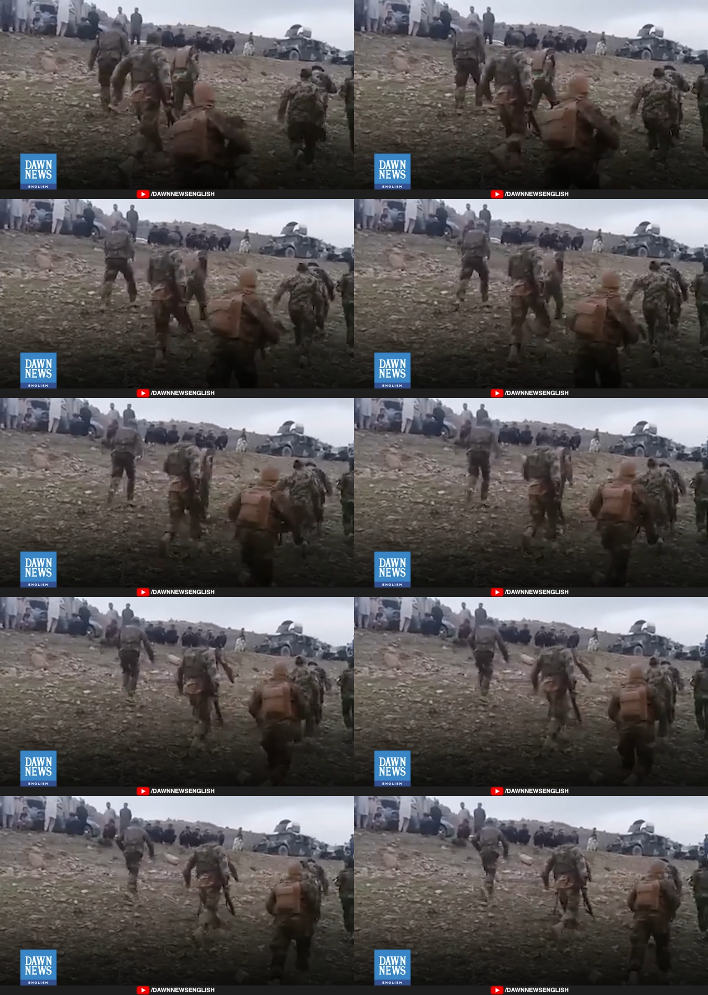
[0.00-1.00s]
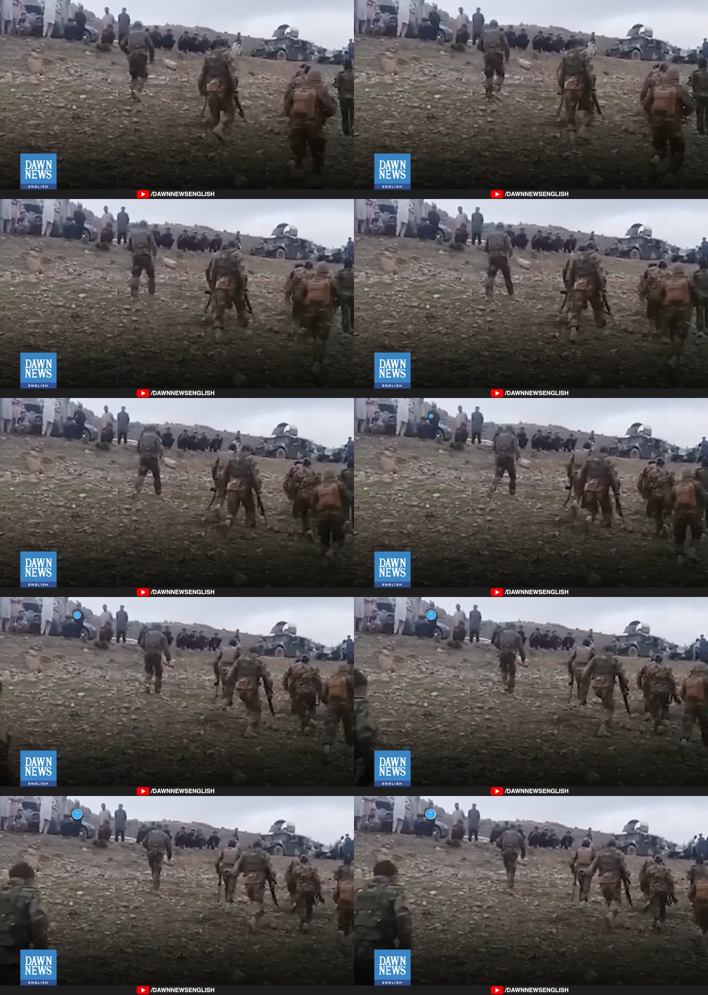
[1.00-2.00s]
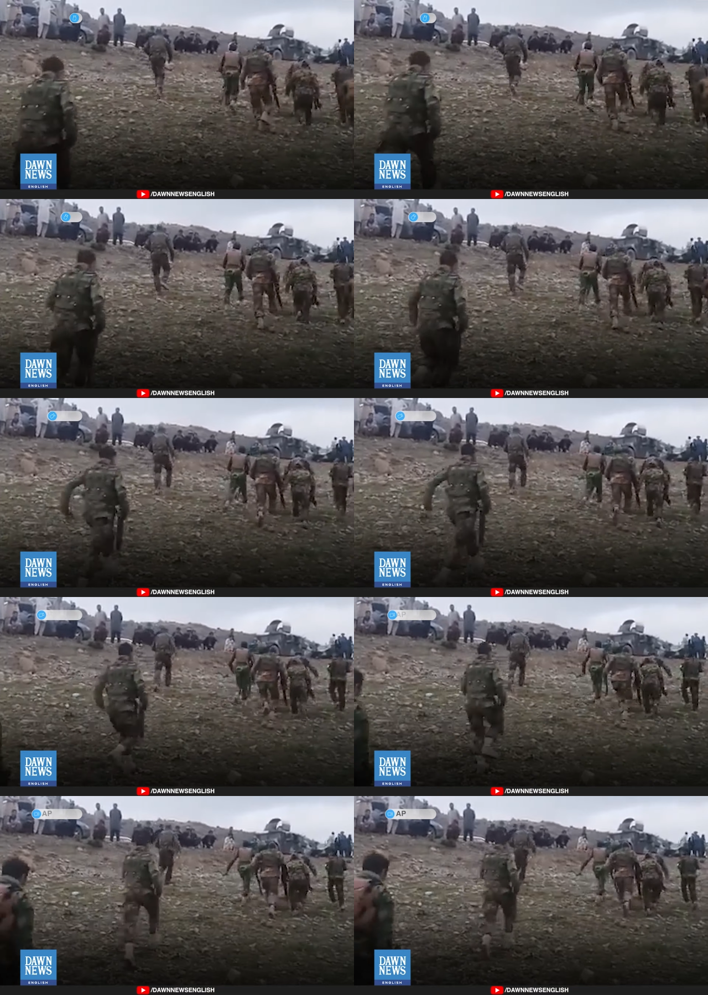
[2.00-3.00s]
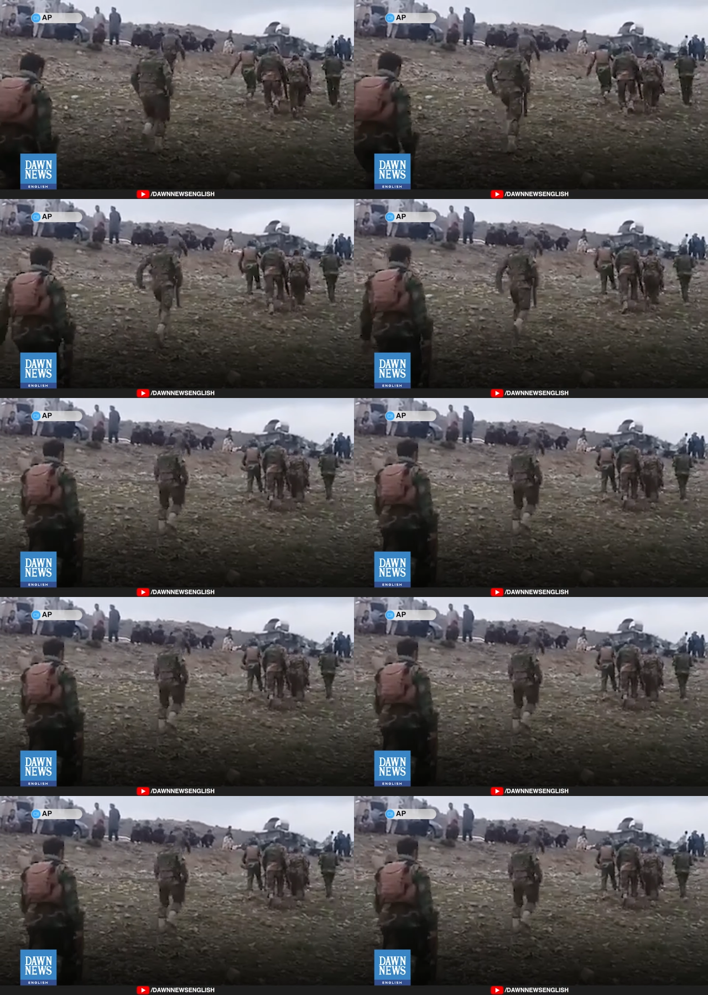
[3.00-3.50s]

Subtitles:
[unreadable: no face in view]